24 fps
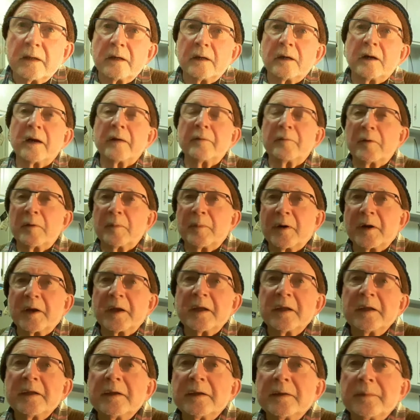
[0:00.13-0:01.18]
Hi
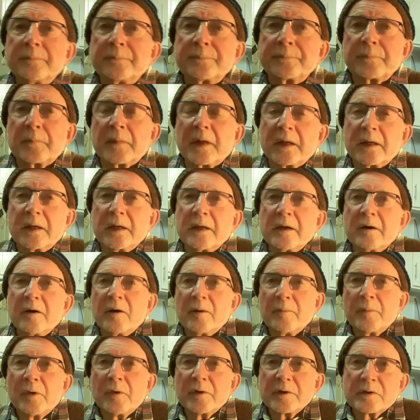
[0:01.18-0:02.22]
everybody.
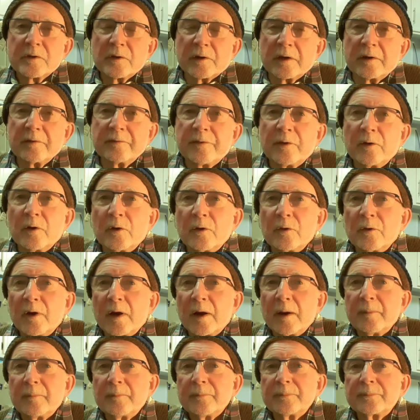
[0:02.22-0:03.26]
I'm always looking
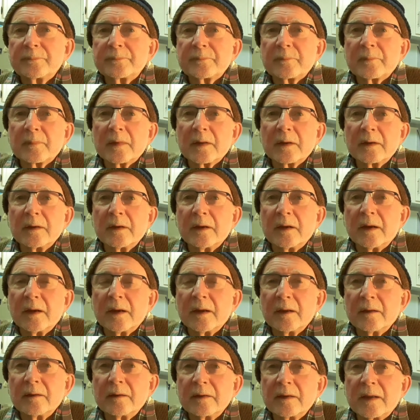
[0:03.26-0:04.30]
for
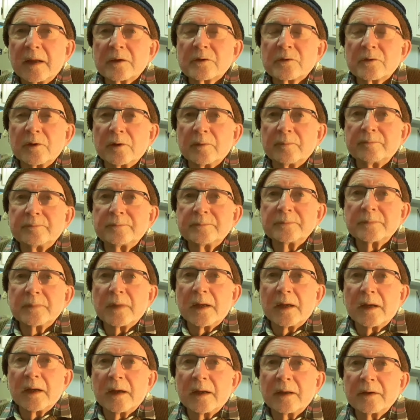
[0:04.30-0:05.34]
extra
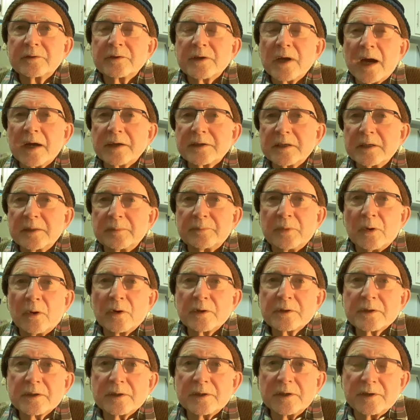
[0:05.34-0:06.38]
charging
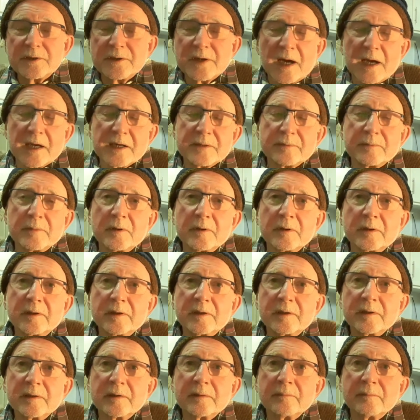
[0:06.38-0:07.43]
ports to charge my
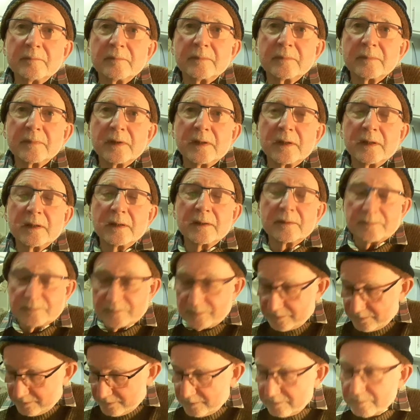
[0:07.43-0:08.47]
uh,
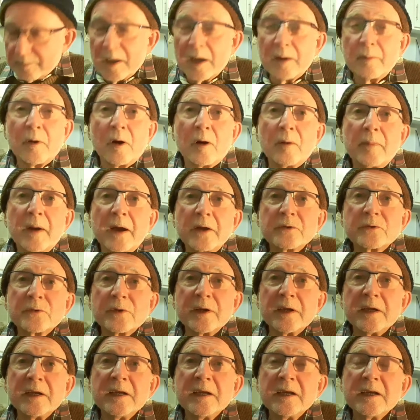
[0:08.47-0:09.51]
mobile
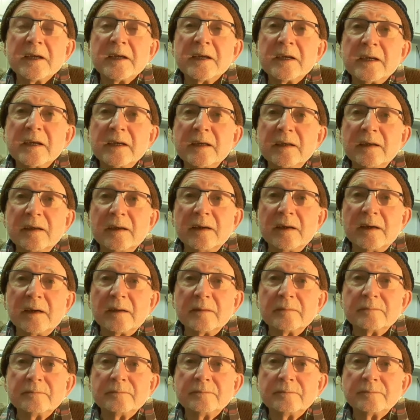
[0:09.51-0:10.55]
battery, uh,
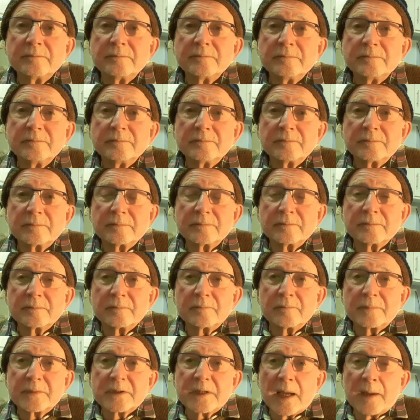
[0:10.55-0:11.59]

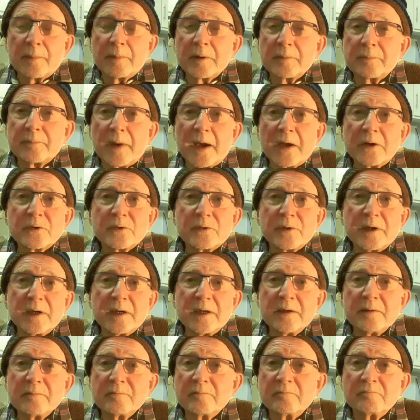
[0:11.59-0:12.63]
tablet
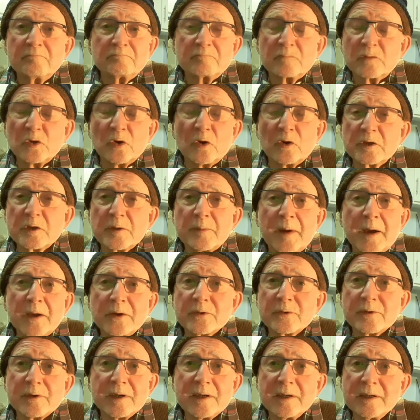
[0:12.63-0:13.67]
battery, torch
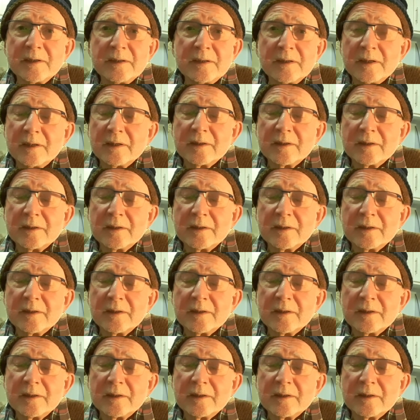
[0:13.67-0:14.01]
battery,